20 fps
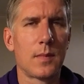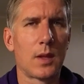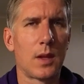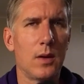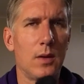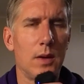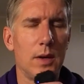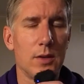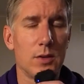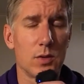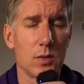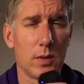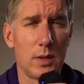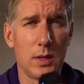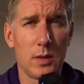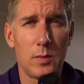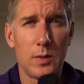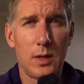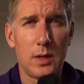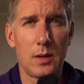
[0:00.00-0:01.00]
All right, so
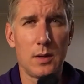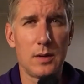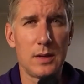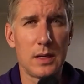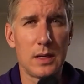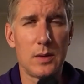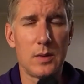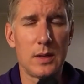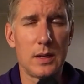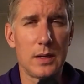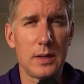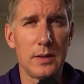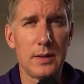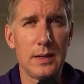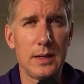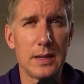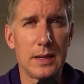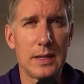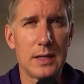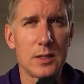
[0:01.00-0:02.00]
here we are now on
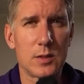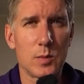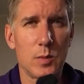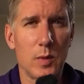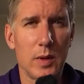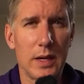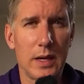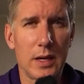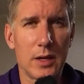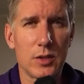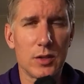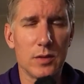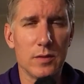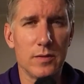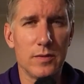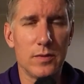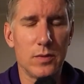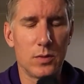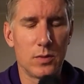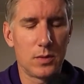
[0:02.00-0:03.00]
the Osmo Action
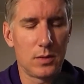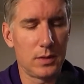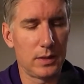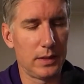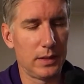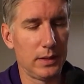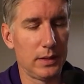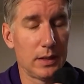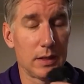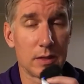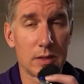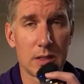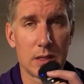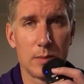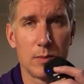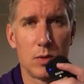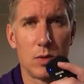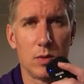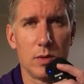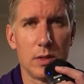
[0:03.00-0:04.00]
4, and yes,
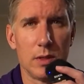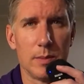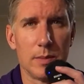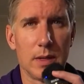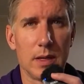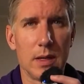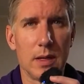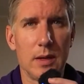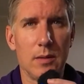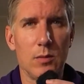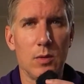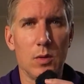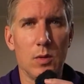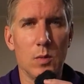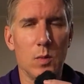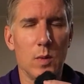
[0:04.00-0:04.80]
I'm holding my Rode